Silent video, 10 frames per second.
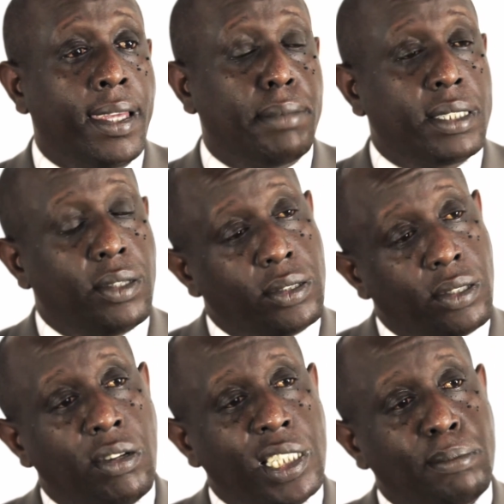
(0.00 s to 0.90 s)
But on
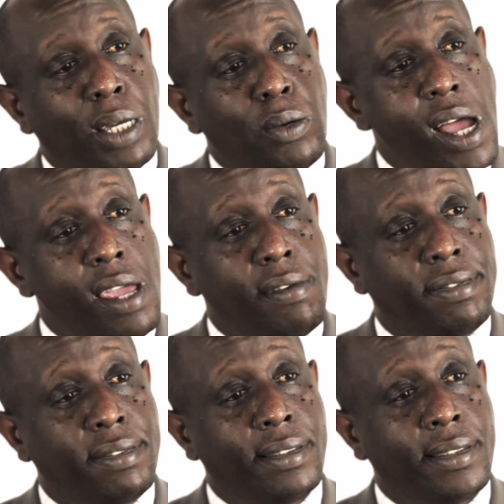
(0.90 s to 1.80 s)
calling my wife,
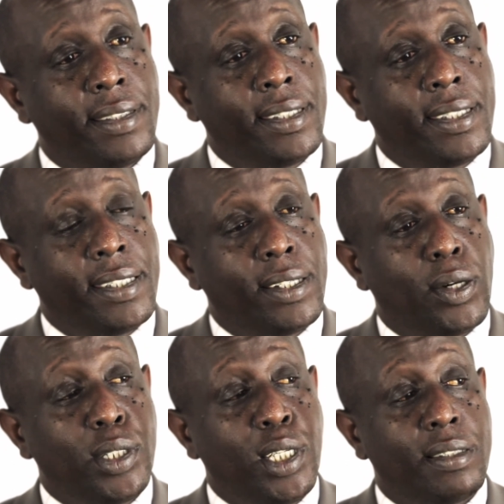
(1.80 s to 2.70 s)

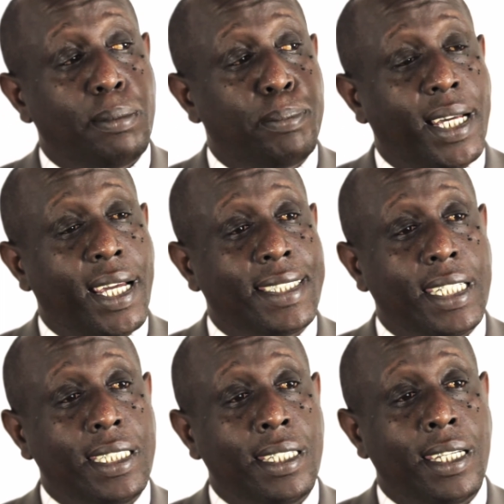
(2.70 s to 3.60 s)
on her reply,
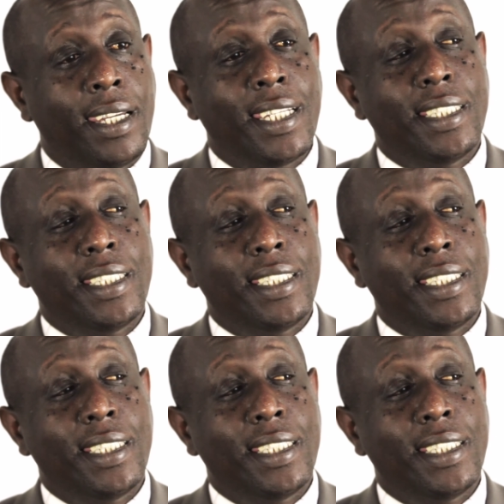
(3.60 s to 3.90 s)
say,